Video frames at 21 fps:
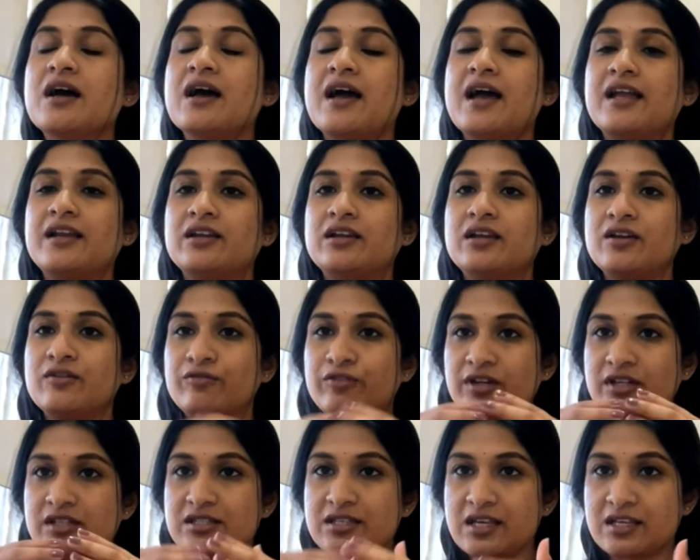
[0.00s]
And if
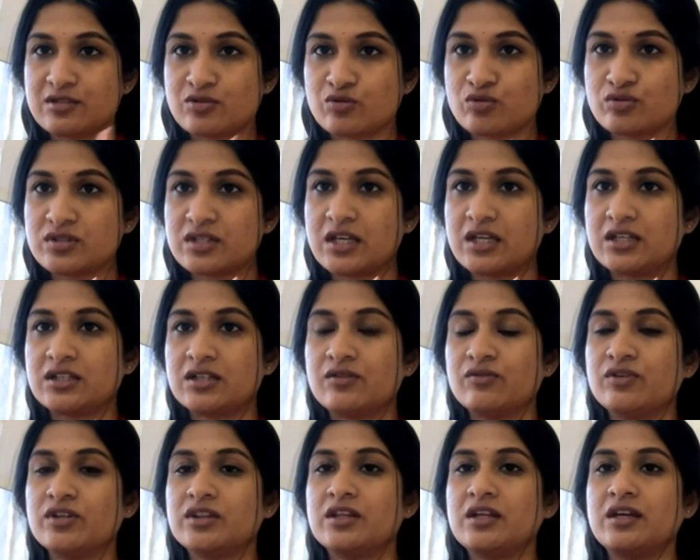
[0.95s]
it is associated
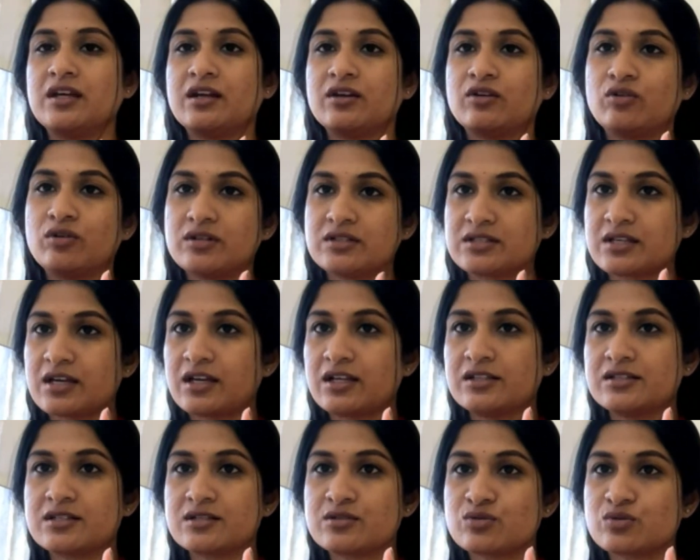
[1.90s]
with the irregular
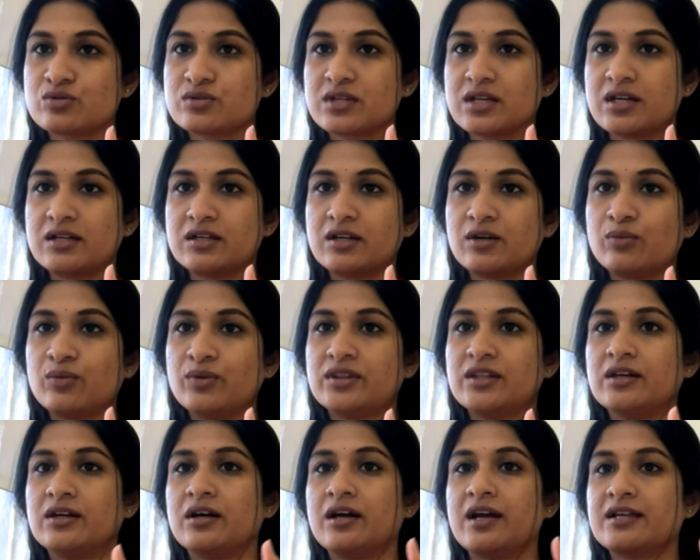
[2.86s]
cycles, associated with
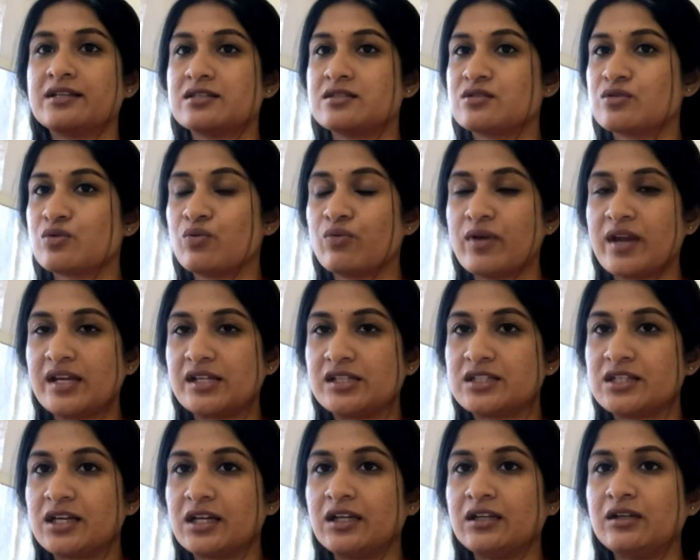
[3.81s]
the excessive weight
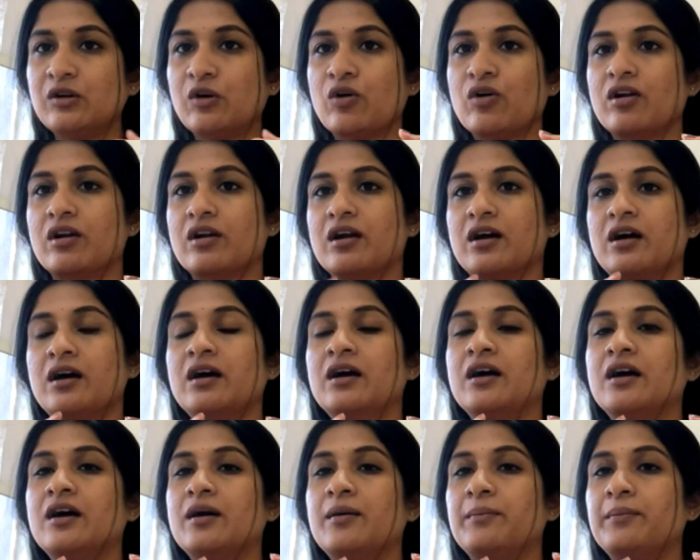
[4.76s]
gain, or
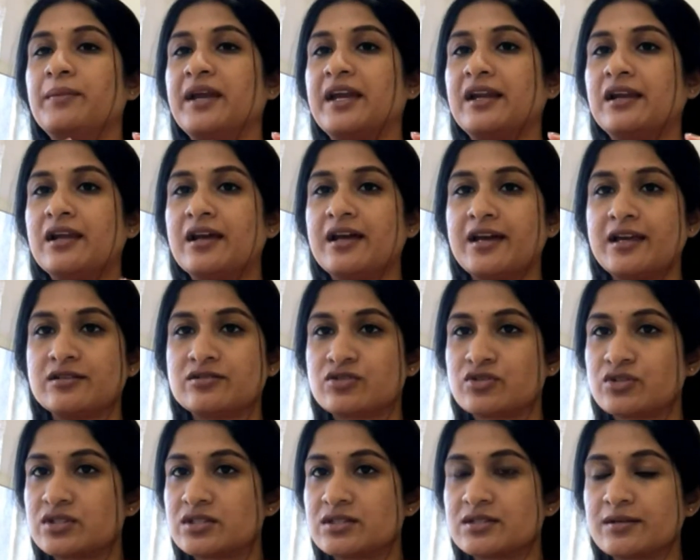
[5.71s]
male
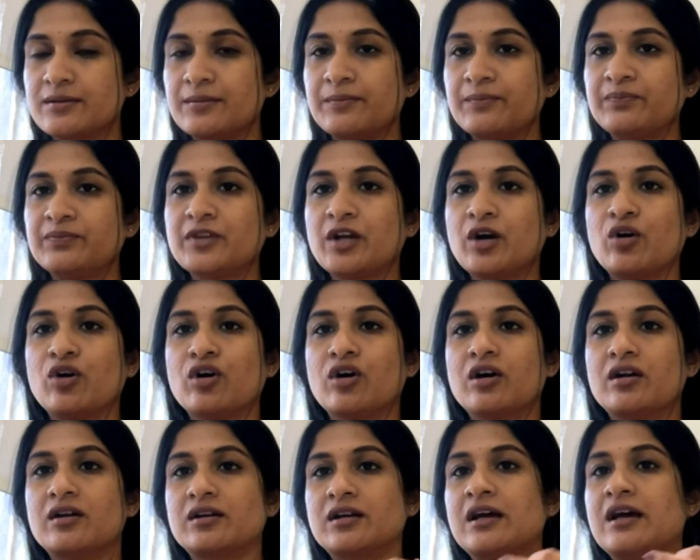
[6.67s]
hirsutism,
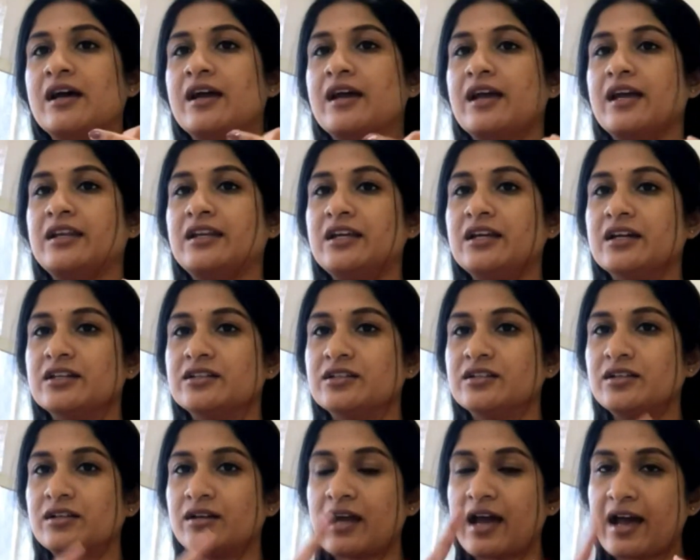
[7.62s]
or any
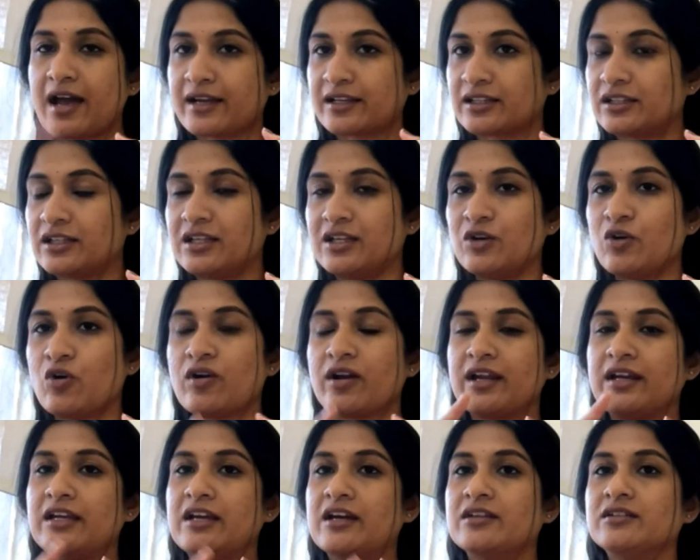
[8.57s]
other acne or
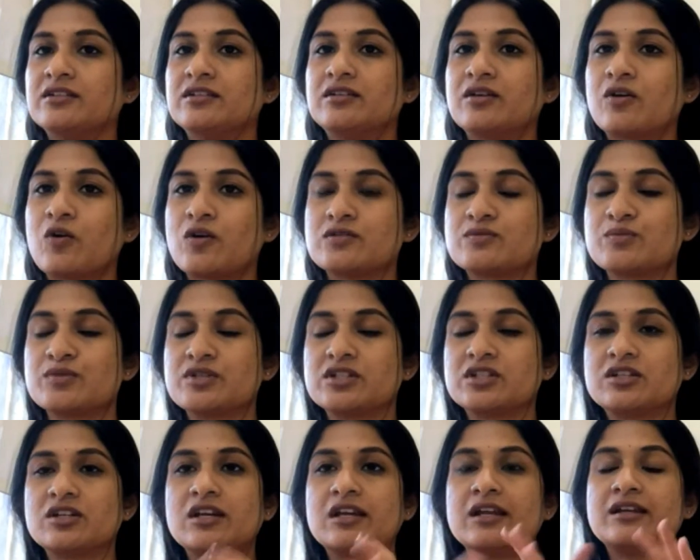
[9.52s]
any other
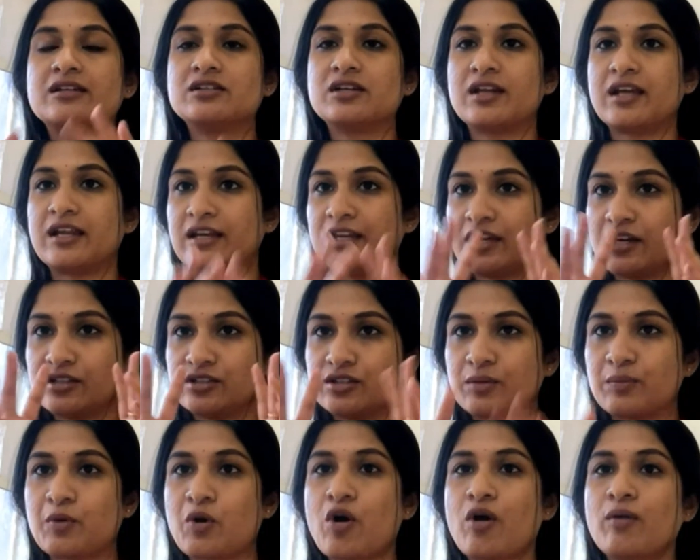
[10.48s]
cosmetic related any other
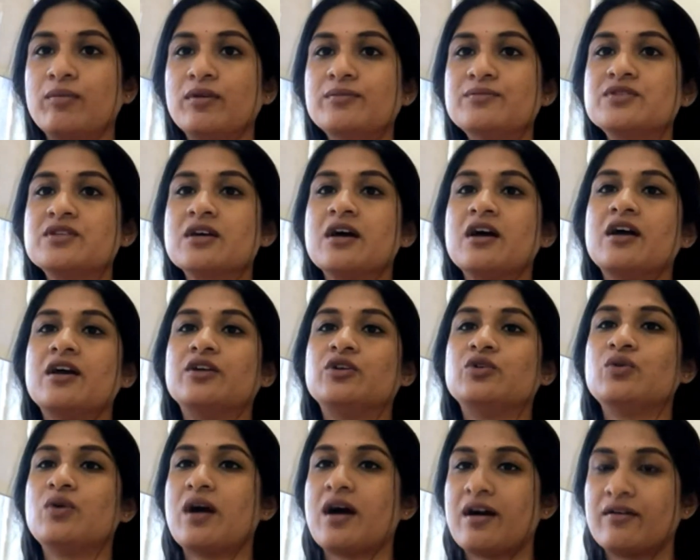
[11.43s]
problems,
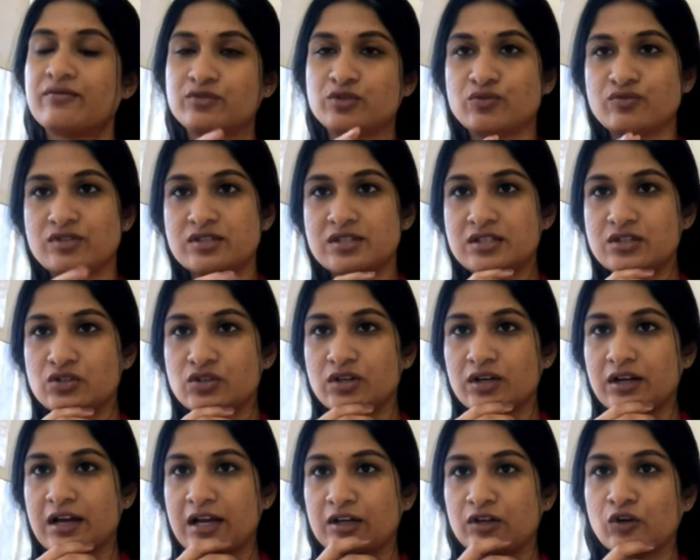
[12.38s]
you have to visit your
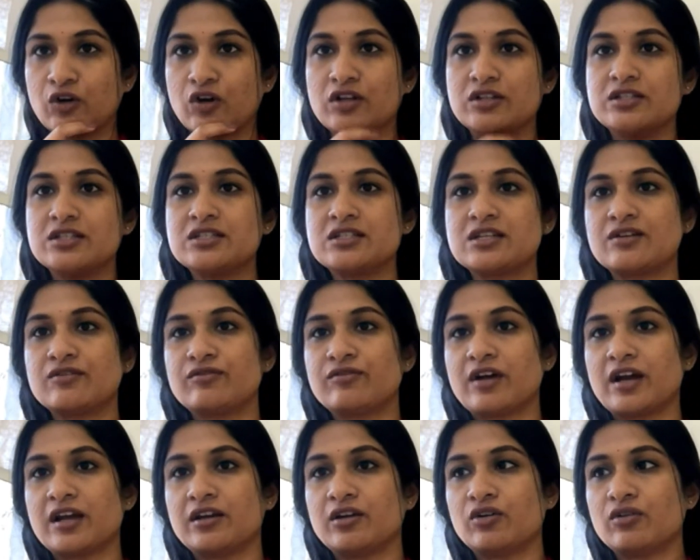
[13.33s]
gynecologist and
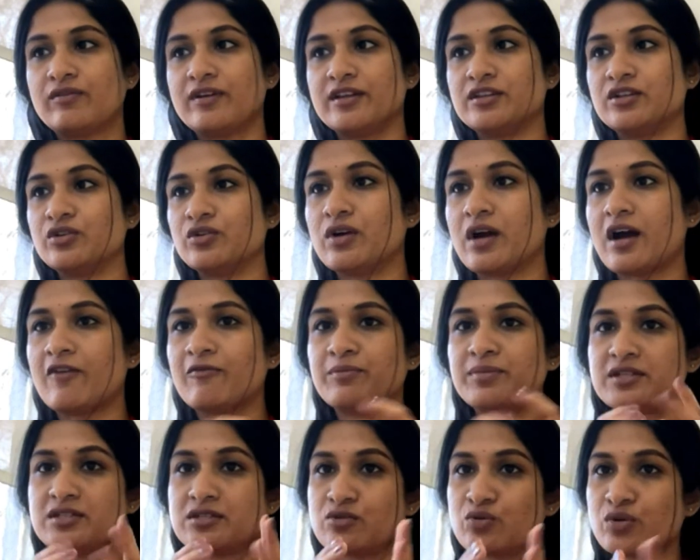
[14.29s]
find out whether have
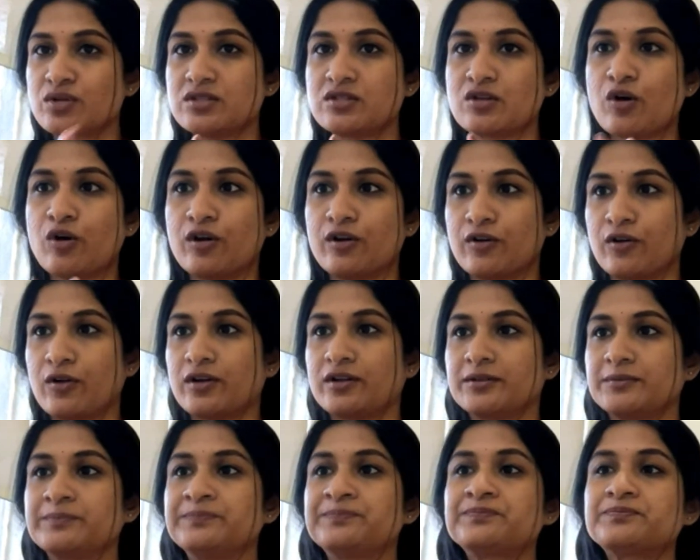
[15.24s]
PCOS or not.